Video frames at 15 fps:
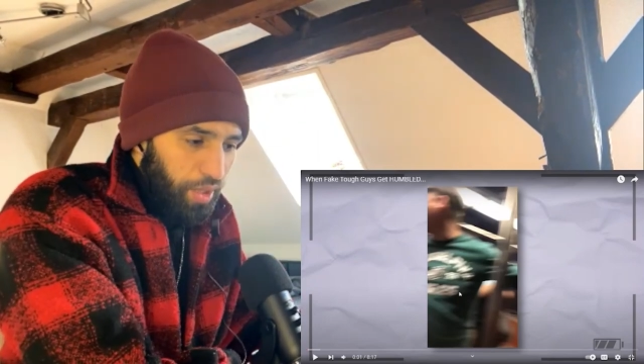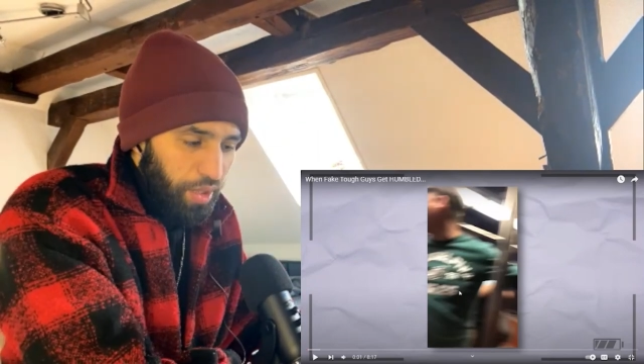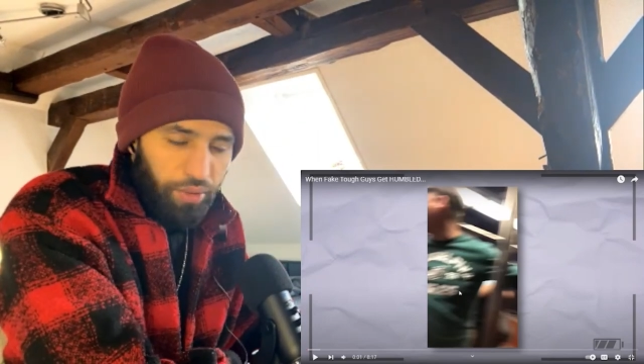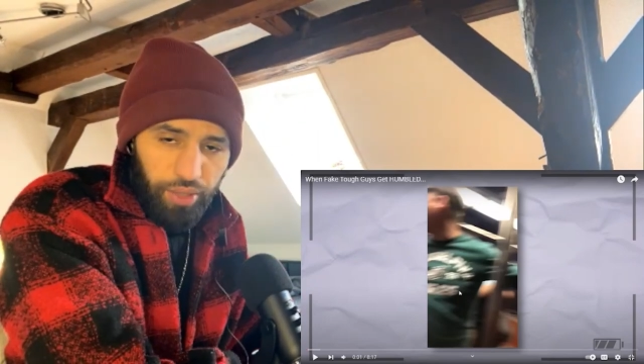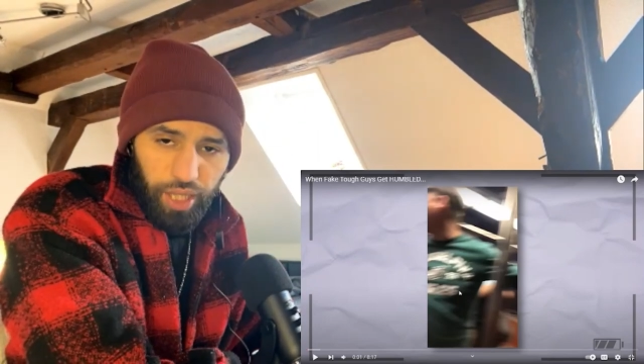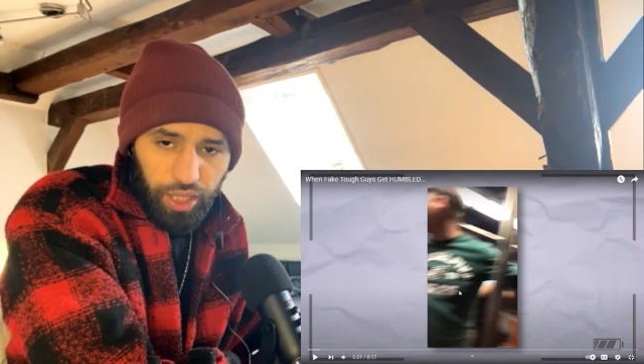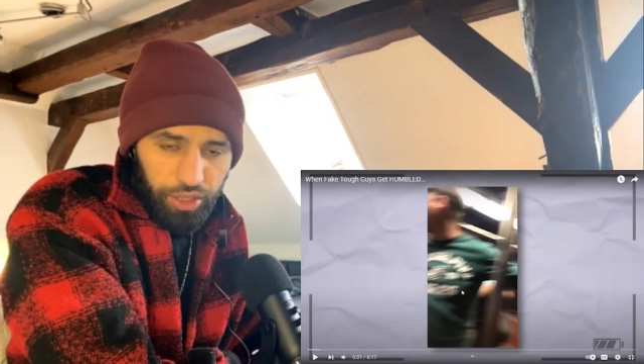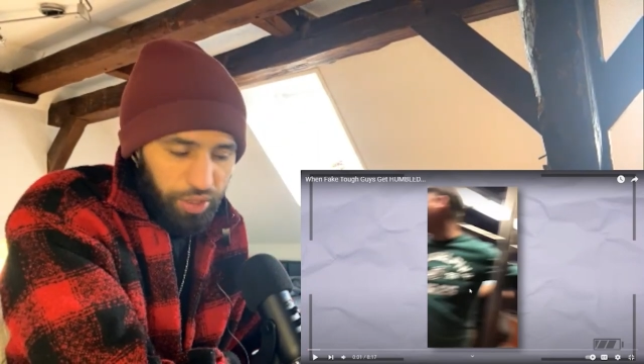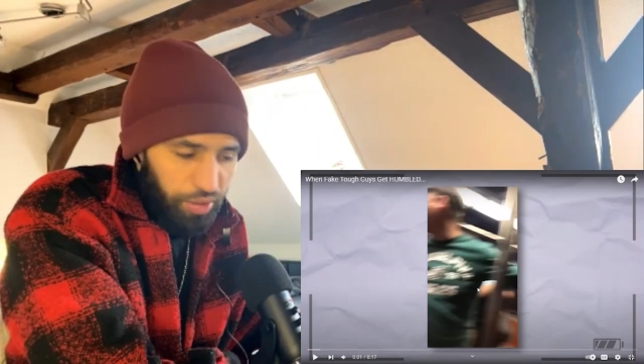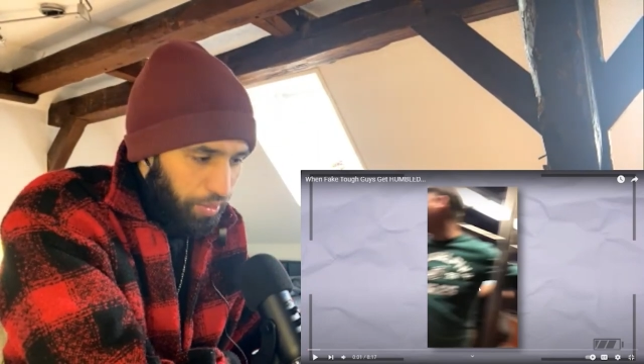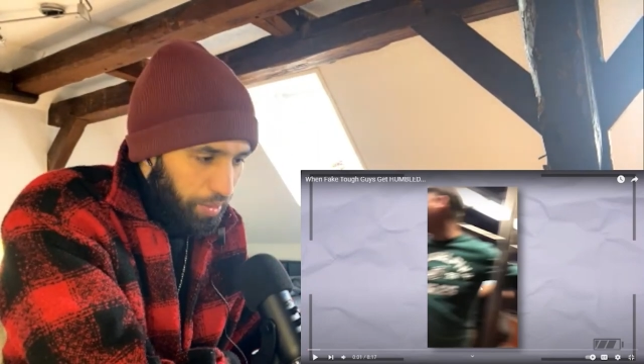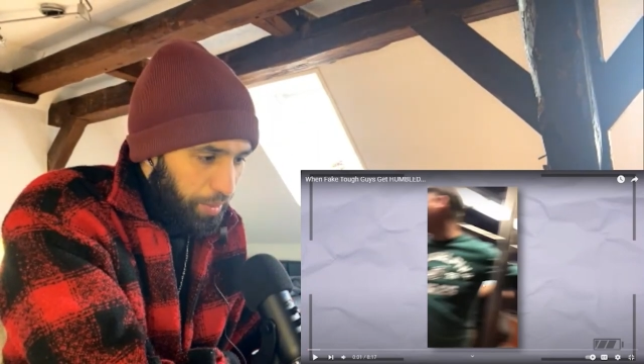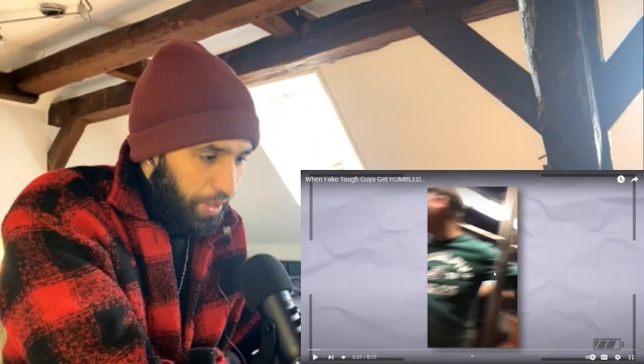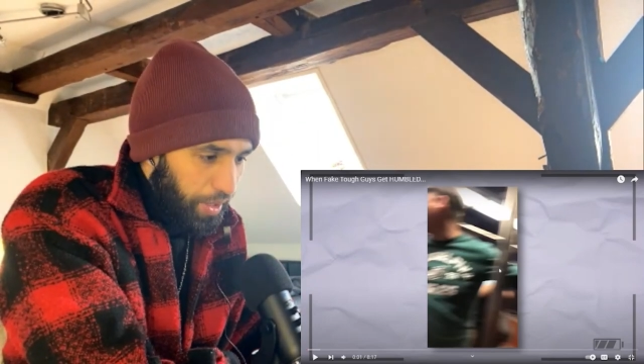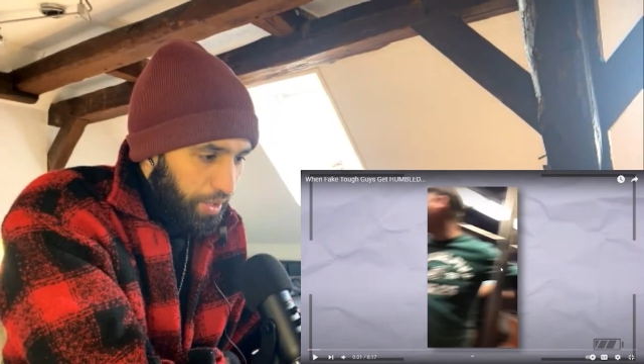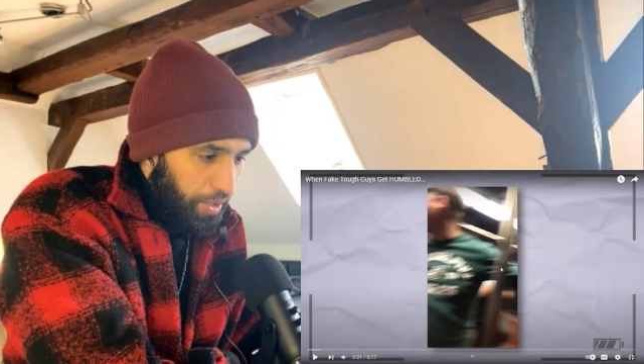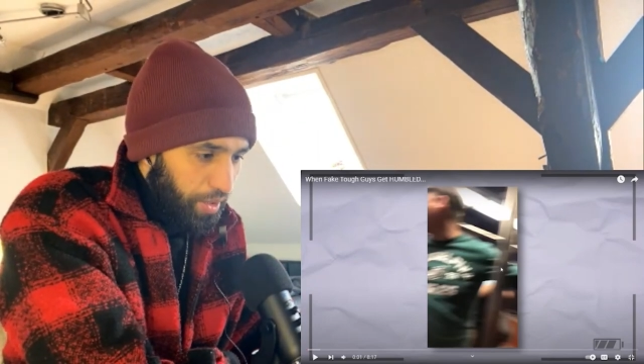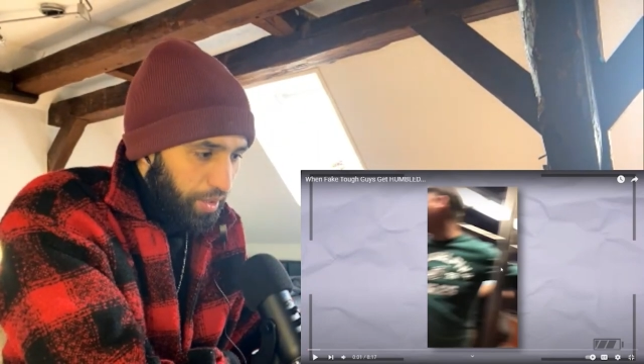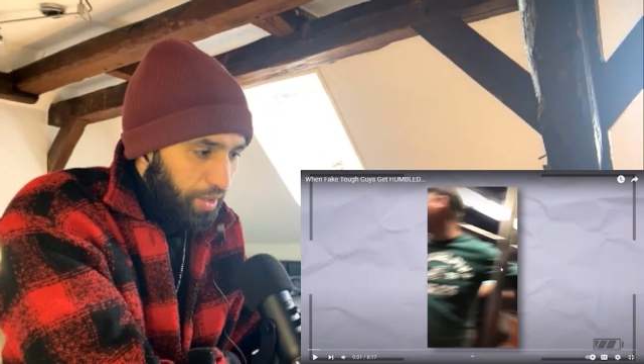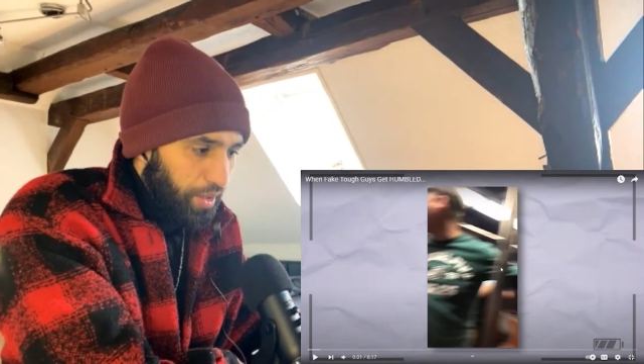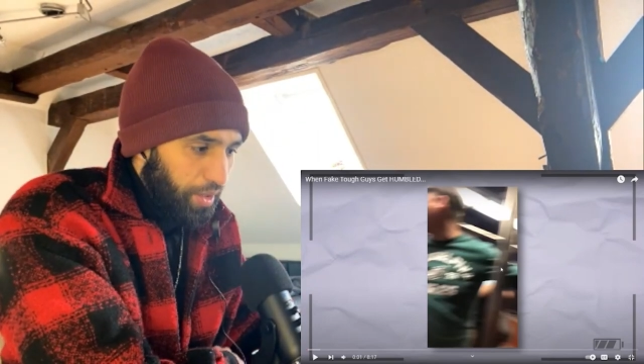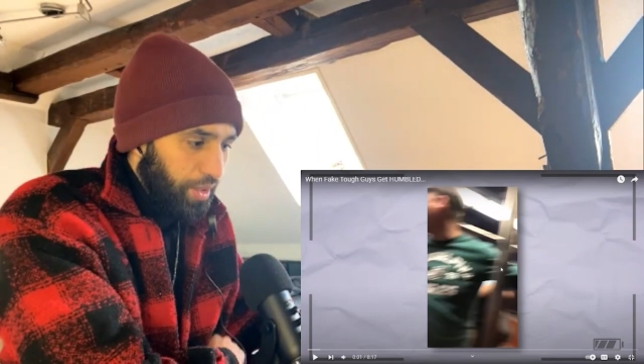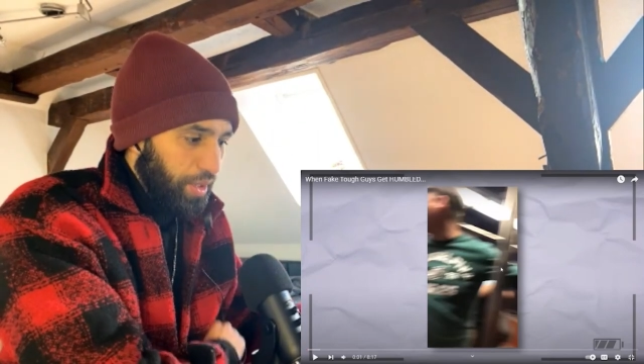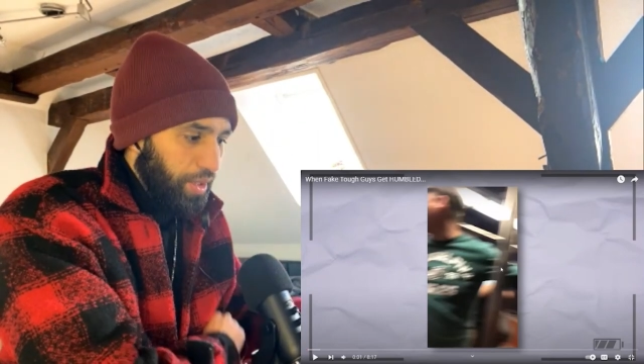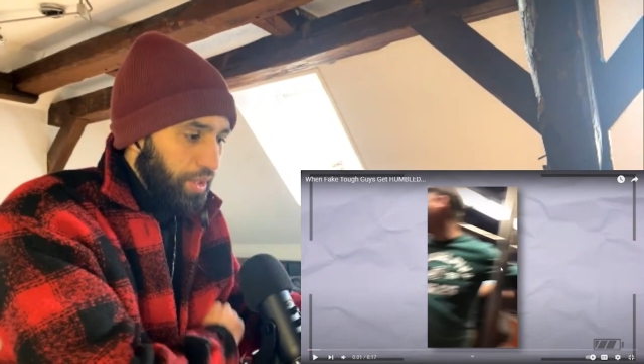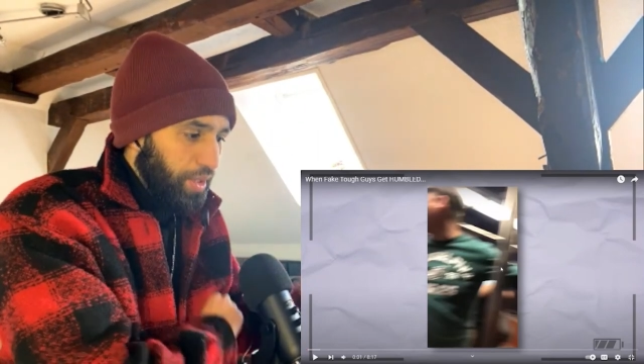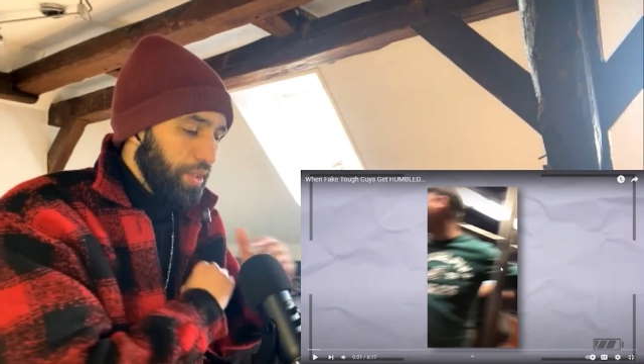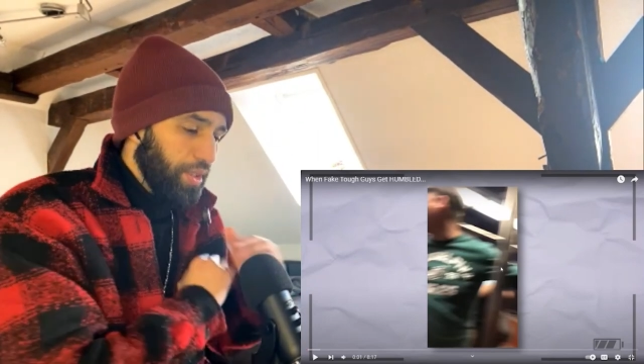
reaction with me and